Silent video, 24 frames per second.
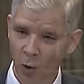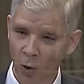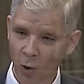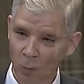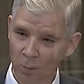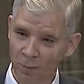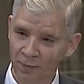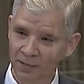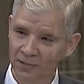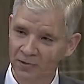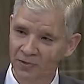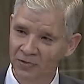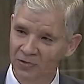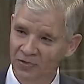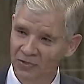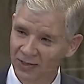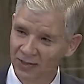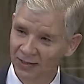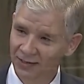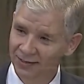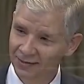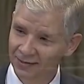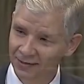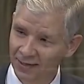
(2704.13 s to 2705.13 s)
Open
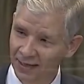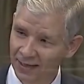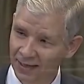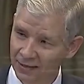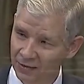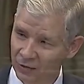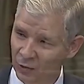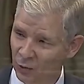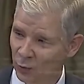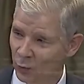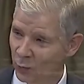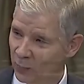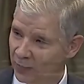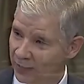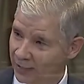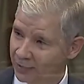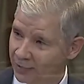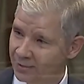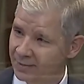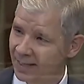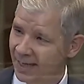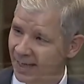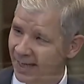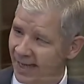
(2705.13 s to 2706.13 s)
6 days a
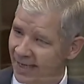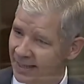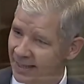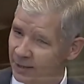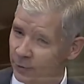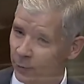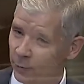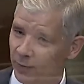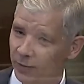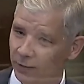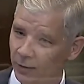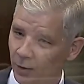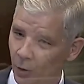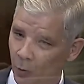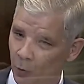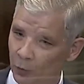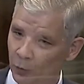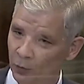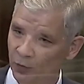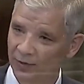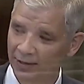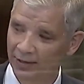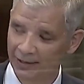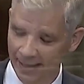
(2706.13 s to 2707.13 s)
week to anyone
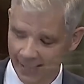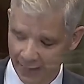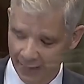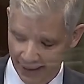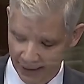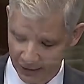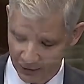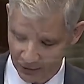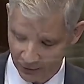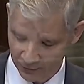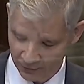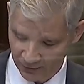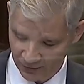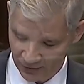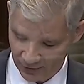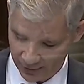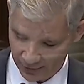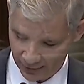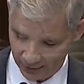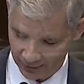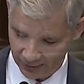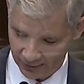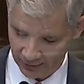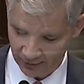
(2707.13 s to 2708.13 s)
over the age of
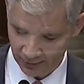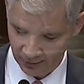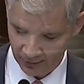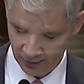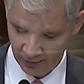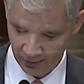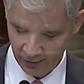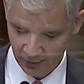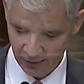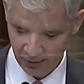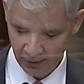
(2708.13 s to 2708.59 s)
6,